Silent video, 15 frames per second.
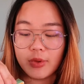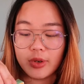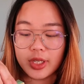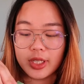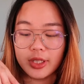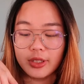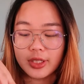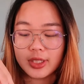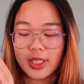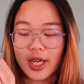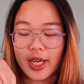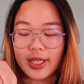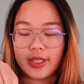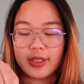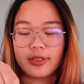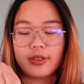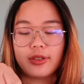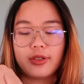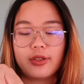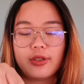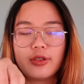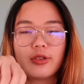what it looks like.
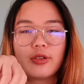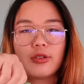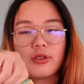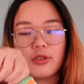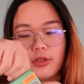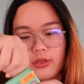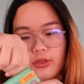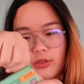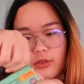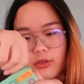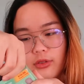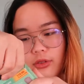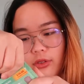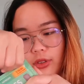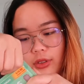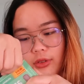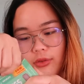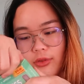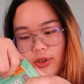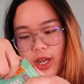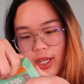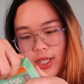
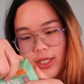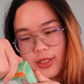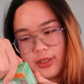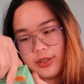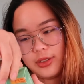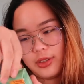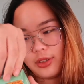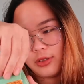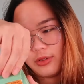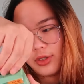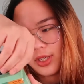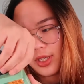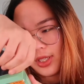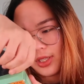Alrighty, so